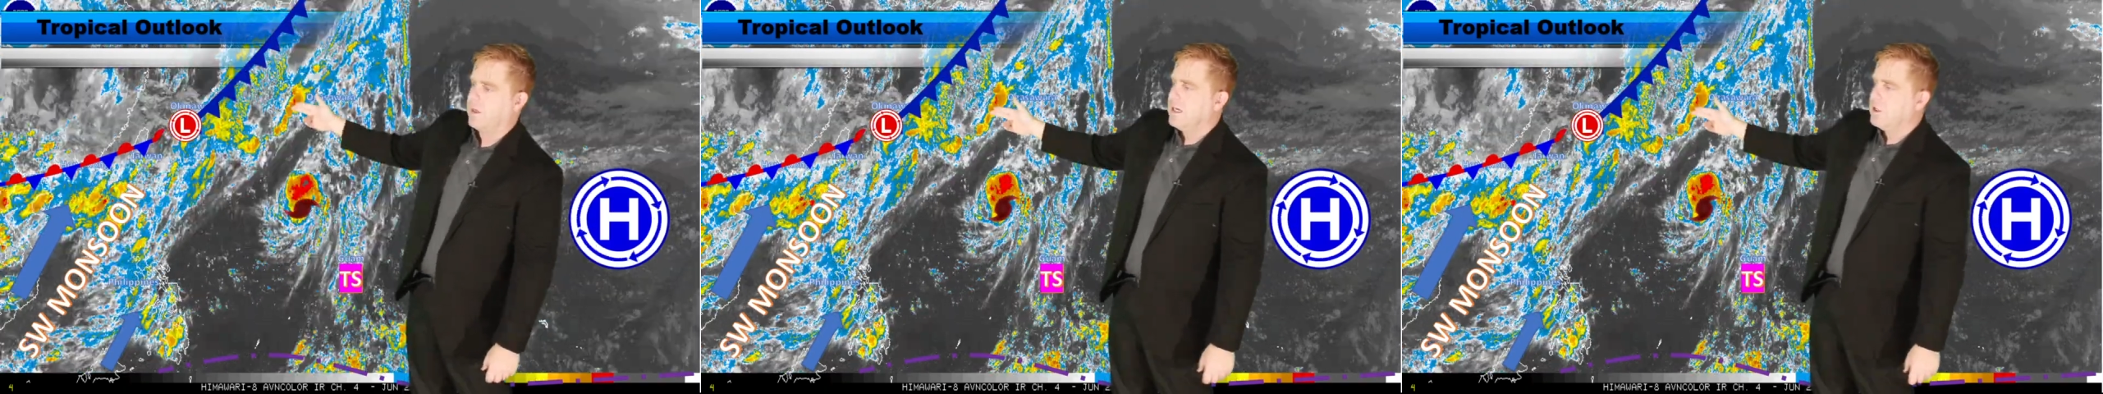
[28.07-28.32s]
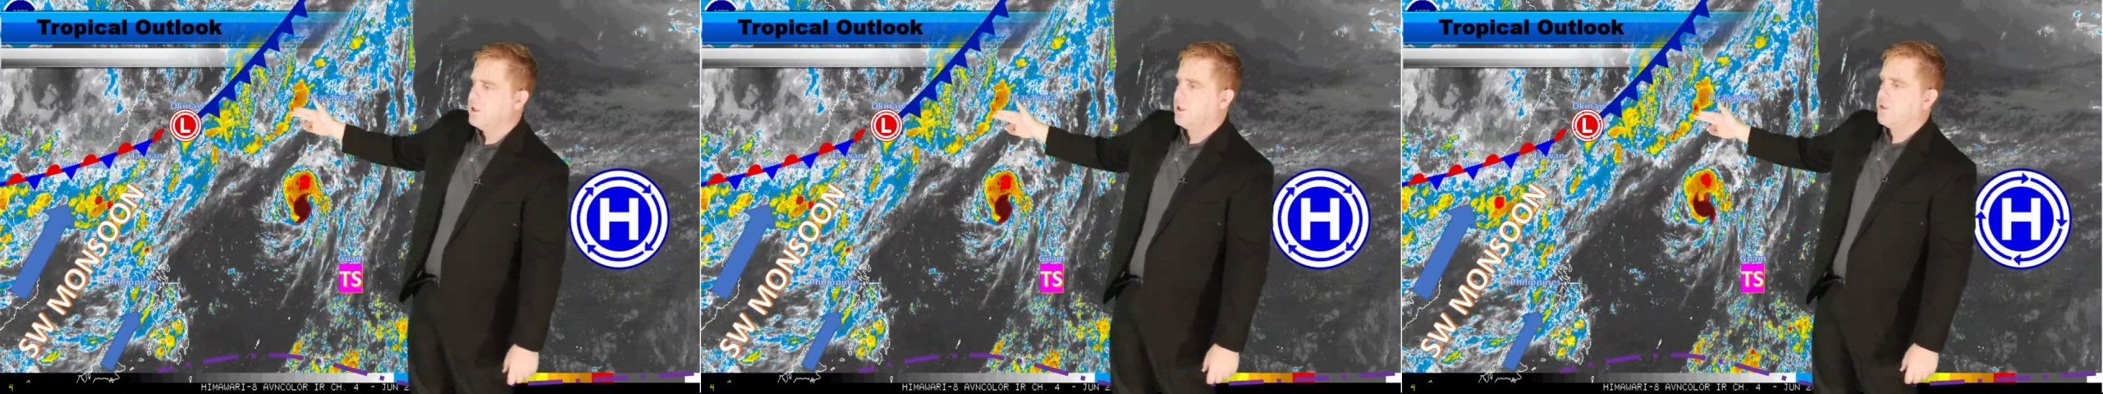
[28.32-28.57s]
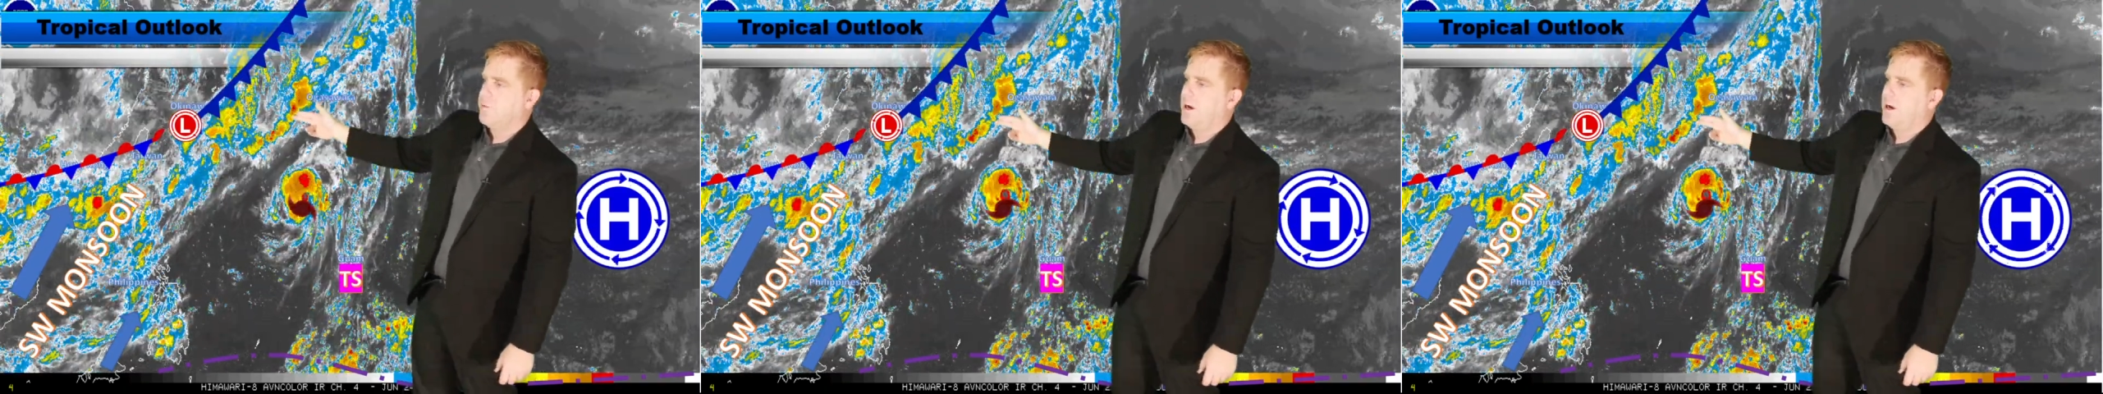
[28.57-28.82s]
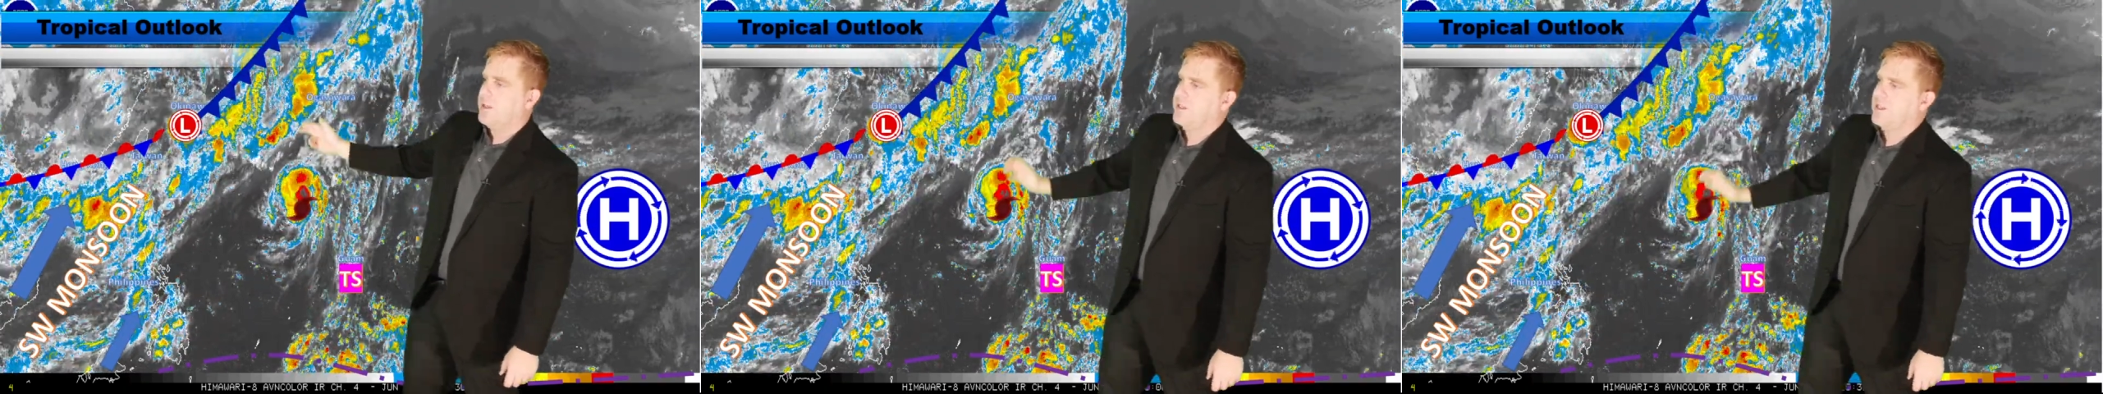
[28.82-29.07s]
just
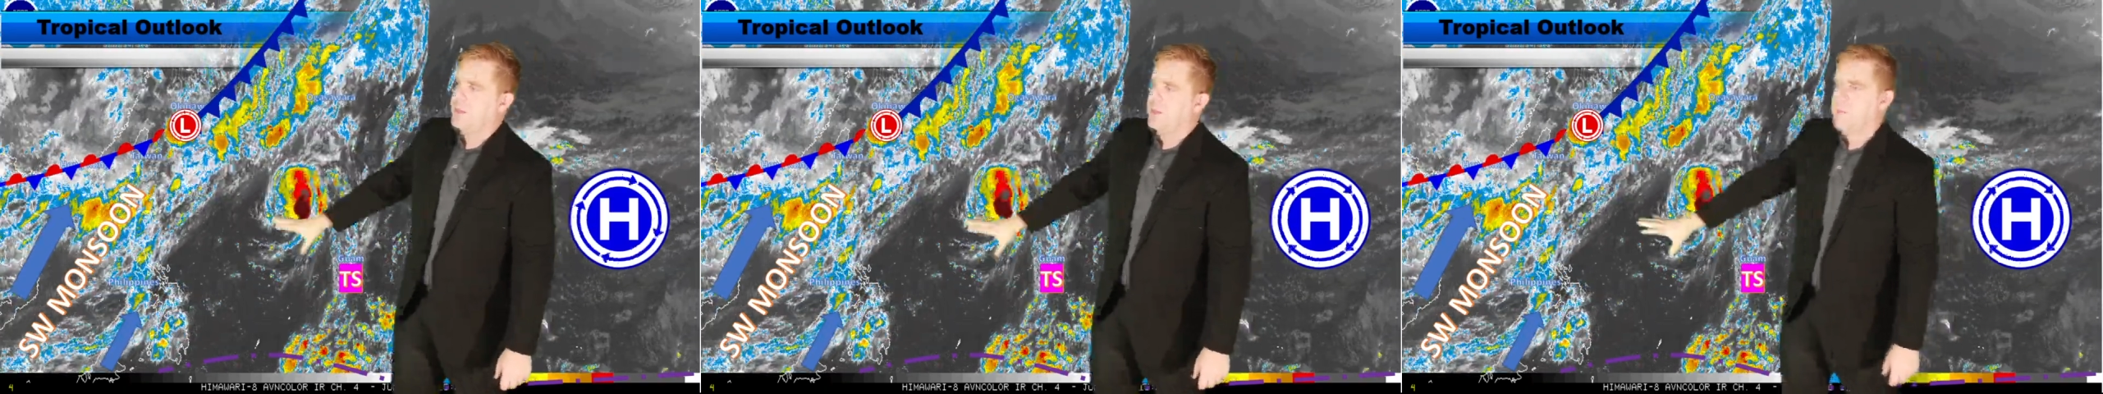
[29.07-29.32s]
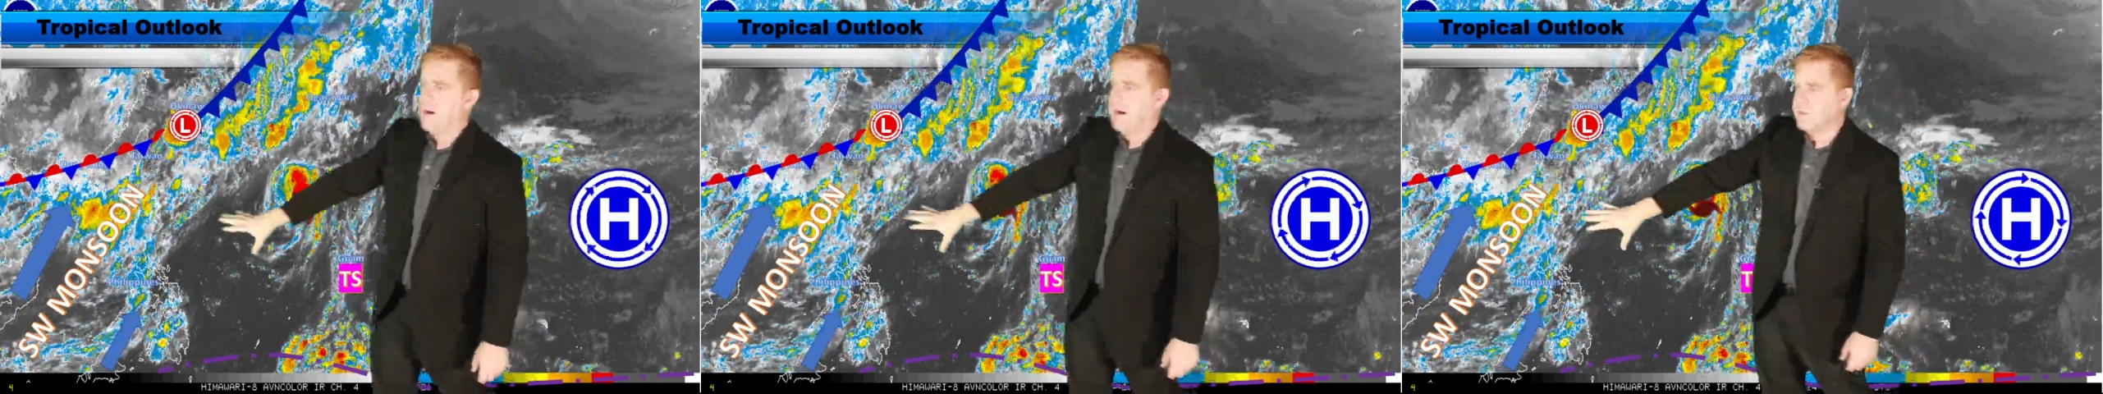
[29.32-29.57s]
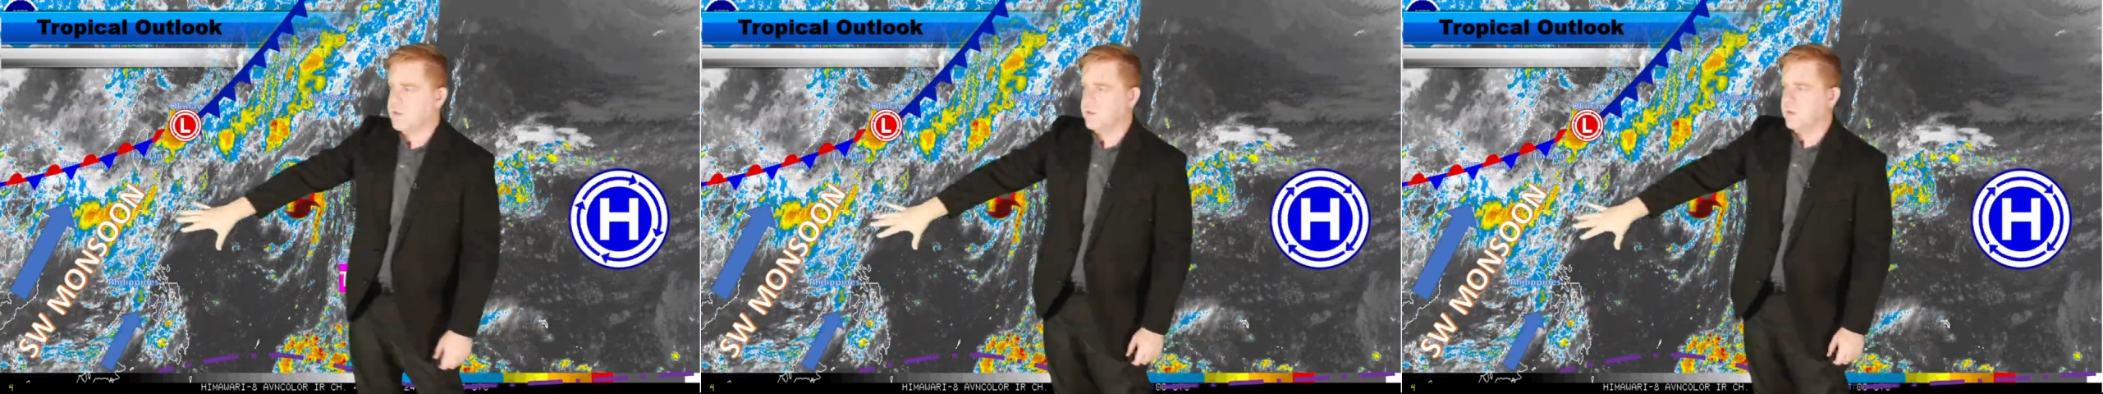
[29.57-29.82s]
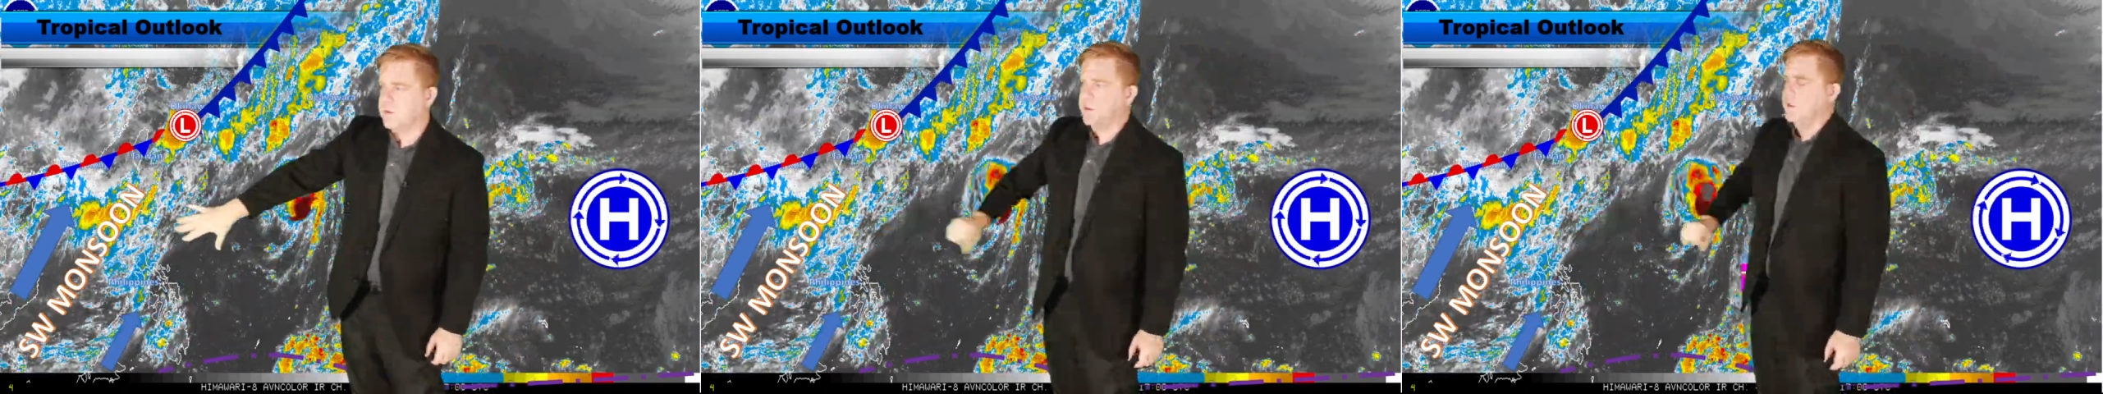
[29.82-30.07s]
west of them, in the monsoon